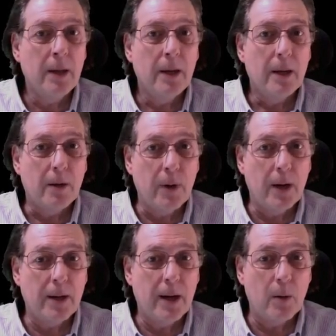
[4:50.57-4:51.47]
And
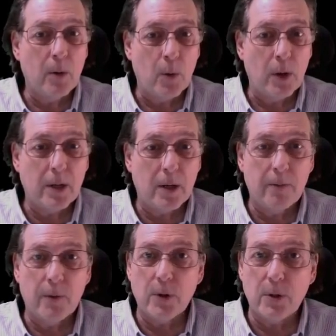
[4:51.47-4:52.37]
right now we're working on
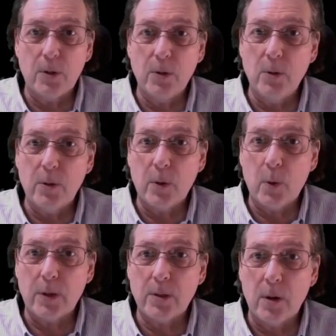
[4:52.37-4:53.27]
version two of the
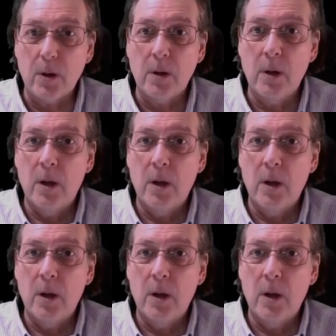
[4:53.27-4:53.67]
Quick Start,